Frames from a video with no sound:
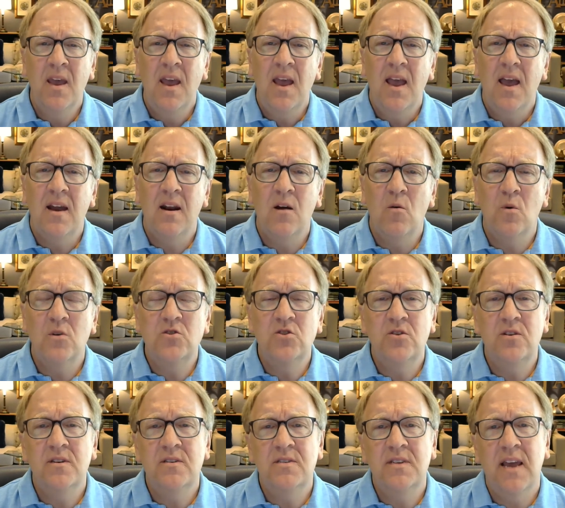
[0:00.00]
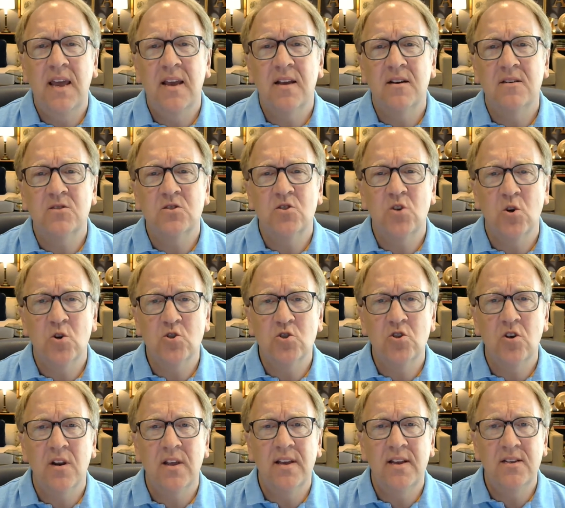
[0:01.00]
And I want you to take a
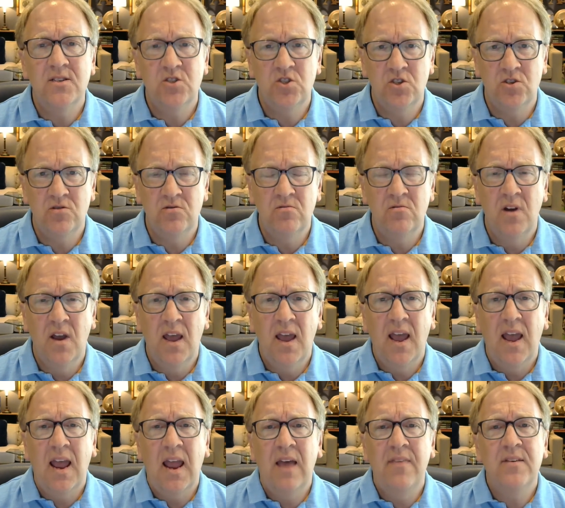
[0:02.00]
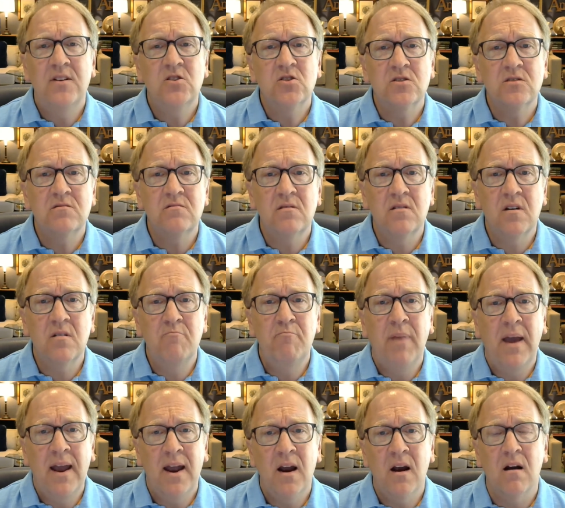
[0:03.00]
social issue and then just
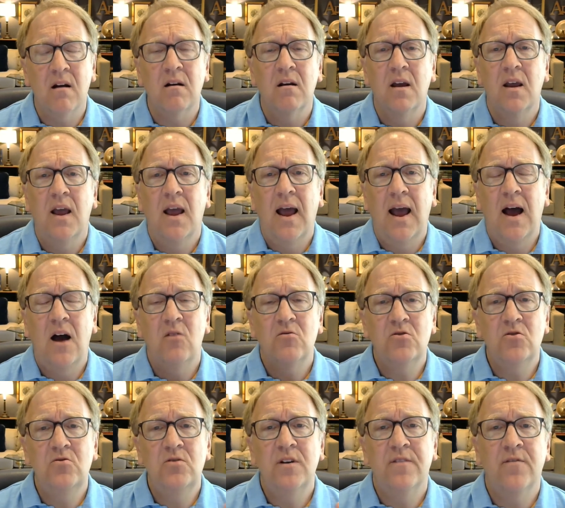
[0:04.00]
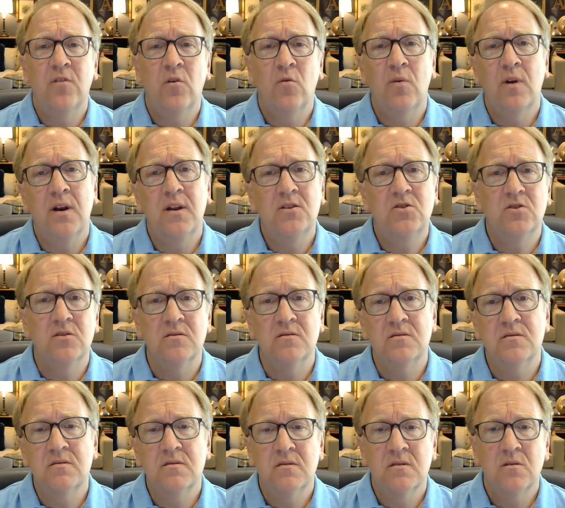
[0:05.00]
compare how two different
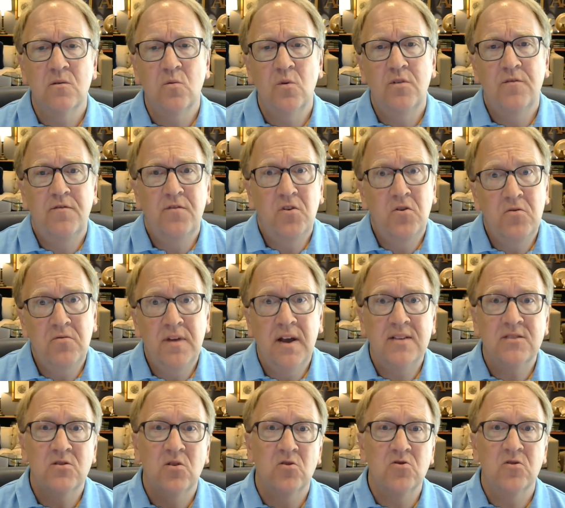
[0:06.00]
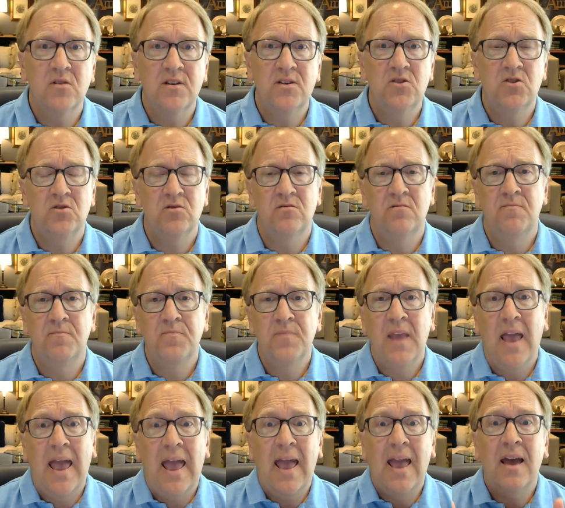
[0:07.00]
religions would view that social issue
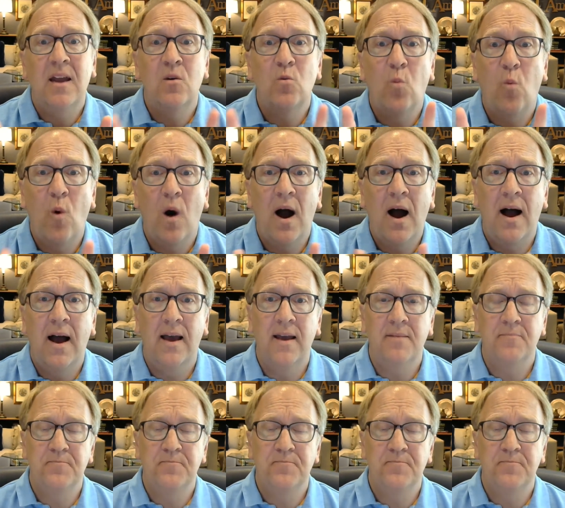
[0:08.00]
and why.